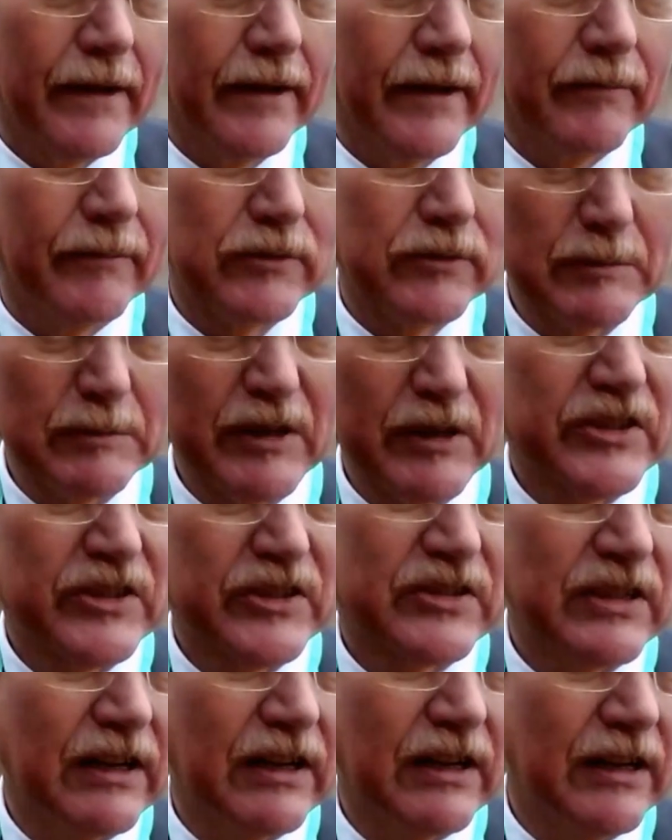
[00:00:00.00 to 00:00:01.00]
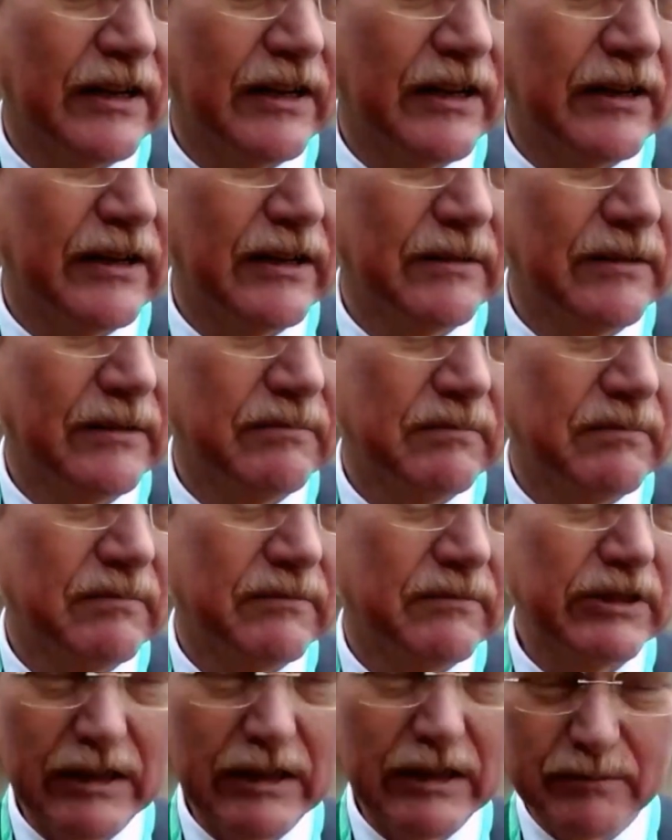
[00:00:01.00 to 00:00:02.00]
Robots are
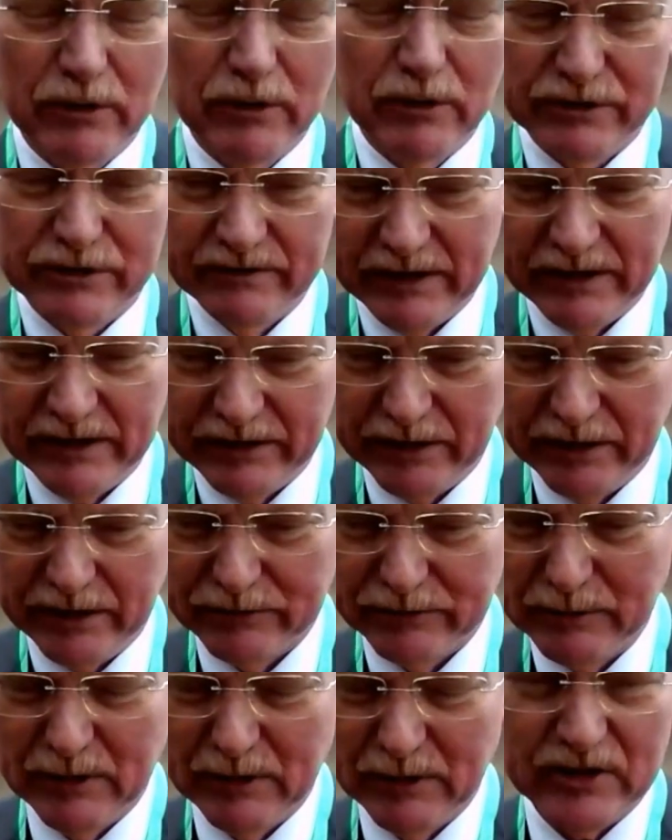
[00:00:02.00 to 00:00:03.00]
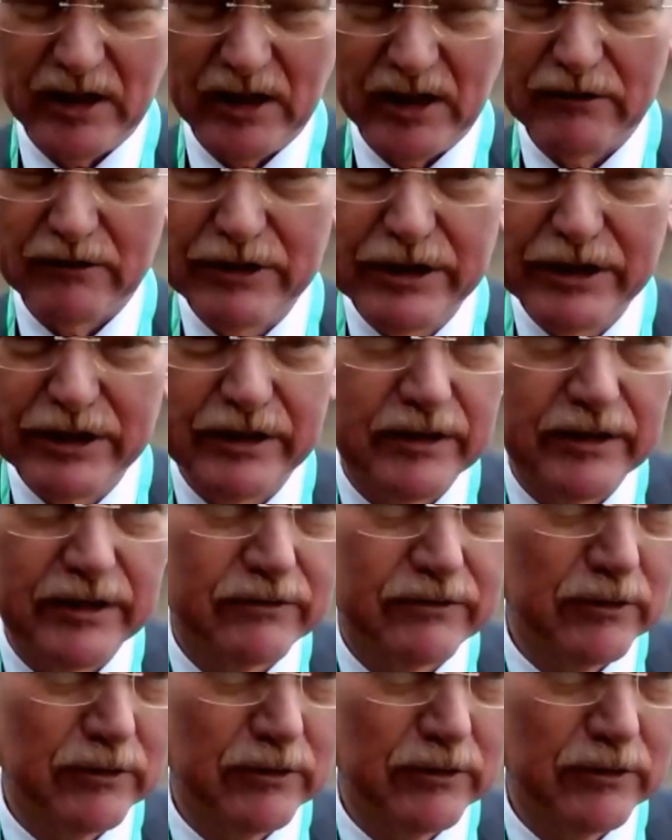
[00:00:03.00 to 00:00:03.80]
really motivating. Robots are real.